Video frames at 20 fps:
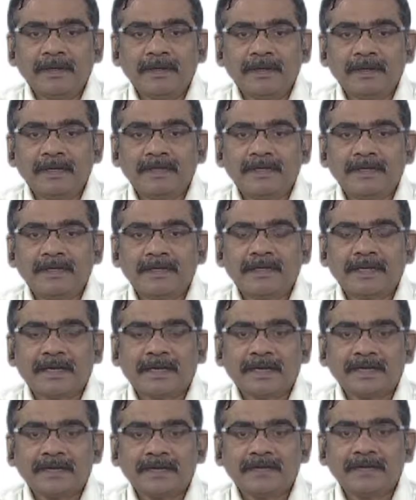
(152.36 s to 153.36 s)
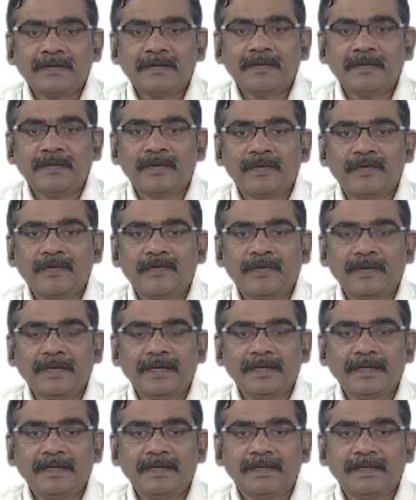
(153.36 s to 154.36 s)
Is it right?
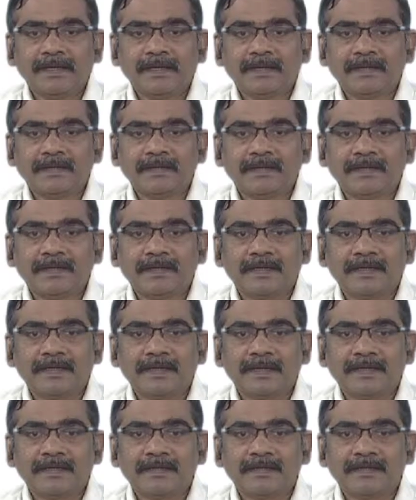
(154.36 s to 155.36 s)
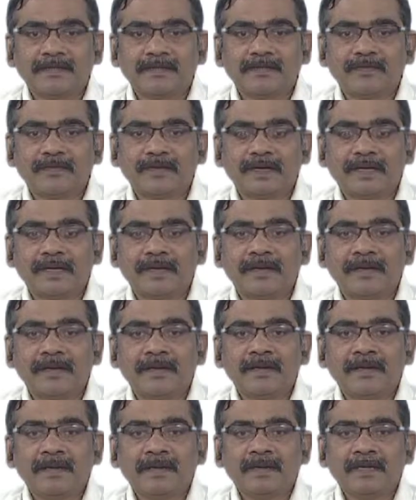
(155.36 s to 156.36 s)
Fine. There are certain cases where
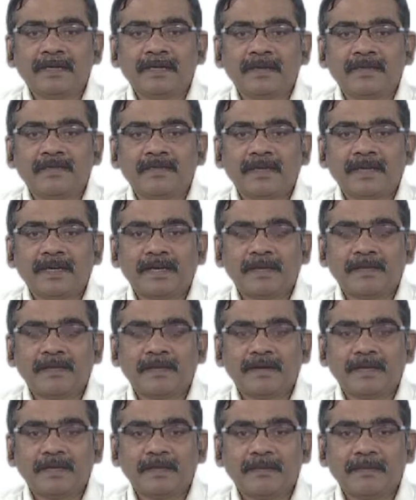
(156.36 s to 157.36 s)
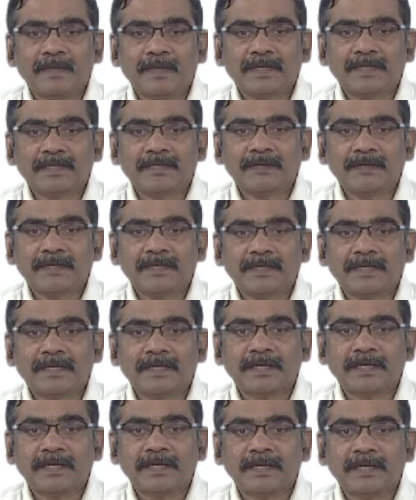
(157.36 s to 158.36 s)
if the algorithm has got
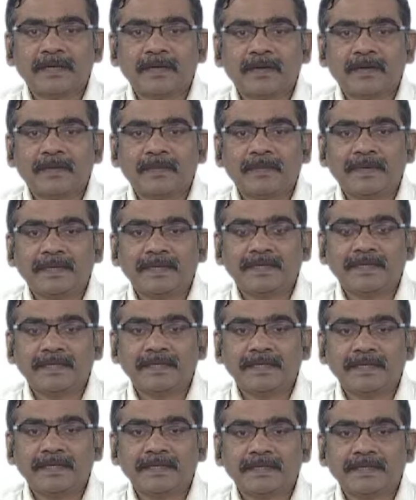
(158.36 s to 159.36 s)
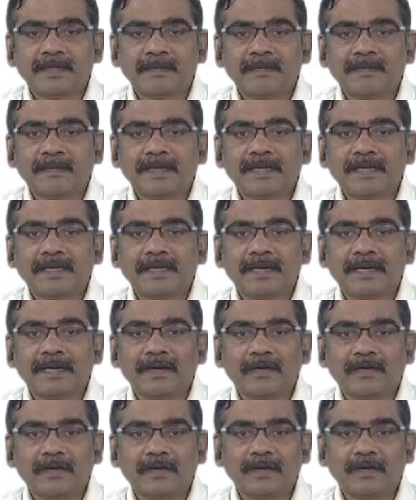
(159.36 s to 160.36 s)
a complexity something like
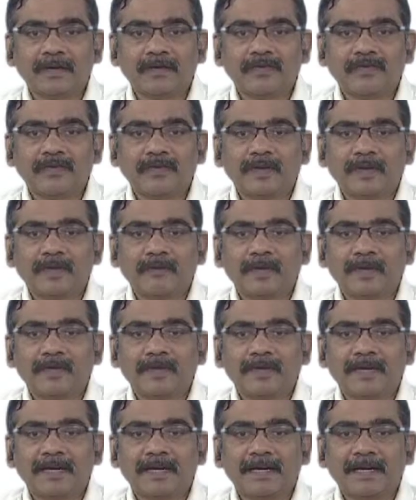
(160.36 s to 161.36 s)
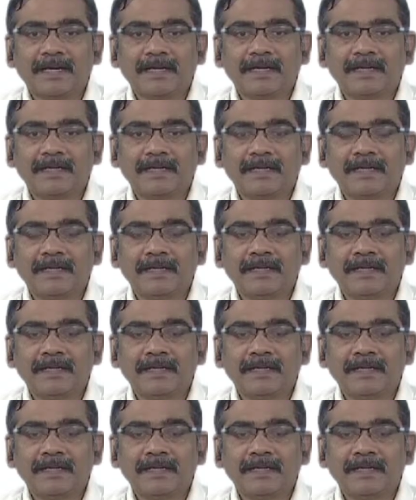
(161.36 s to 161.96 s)
order of n power 100,